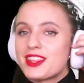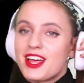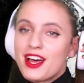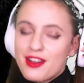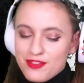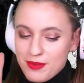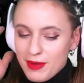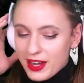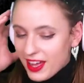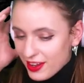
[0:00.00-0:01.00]
love the
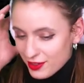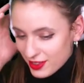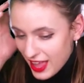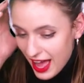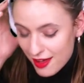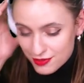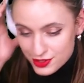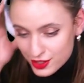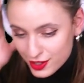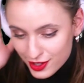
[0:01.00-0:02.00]
maniacal
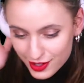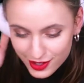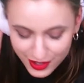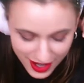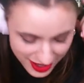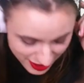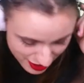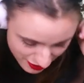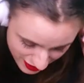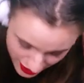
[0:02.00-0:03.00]
laughter. I
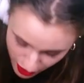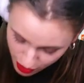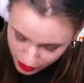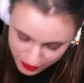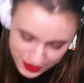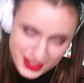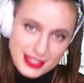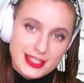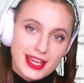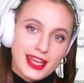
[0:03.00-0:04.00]
love, like, all of
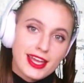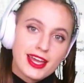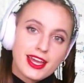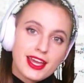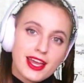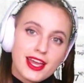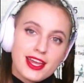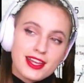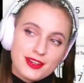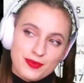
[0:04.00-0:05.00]
his, like,
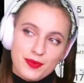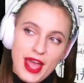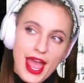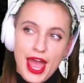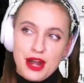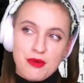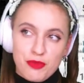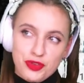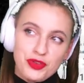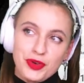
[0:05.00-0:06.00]

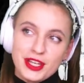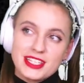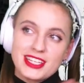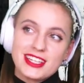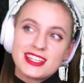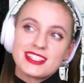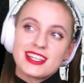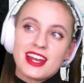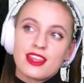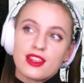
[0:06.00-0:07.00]
animal noises.
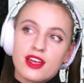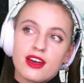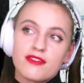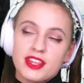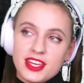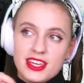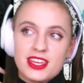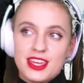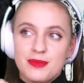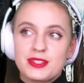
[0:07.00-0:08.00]
And I love that he
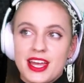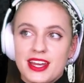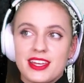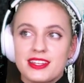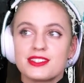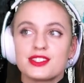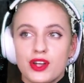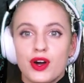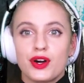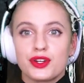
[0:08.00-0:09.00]
keeps ending his
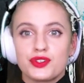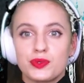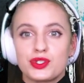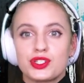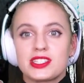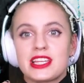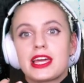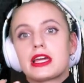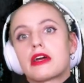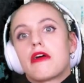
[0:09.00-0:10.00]
songs with just,
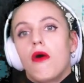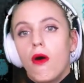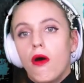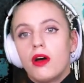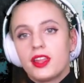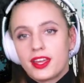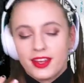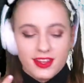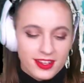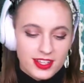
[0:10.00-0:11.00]
like, oh, like
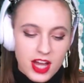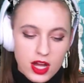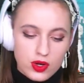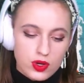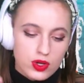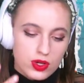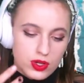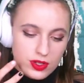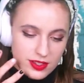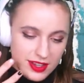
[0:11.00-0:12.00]
a
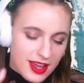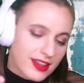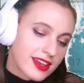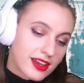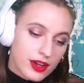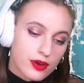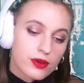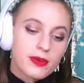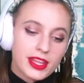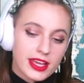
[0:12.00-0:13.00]
guttural, not like a guttural,
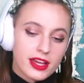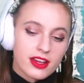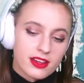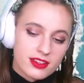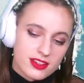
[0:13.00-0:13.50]
but like a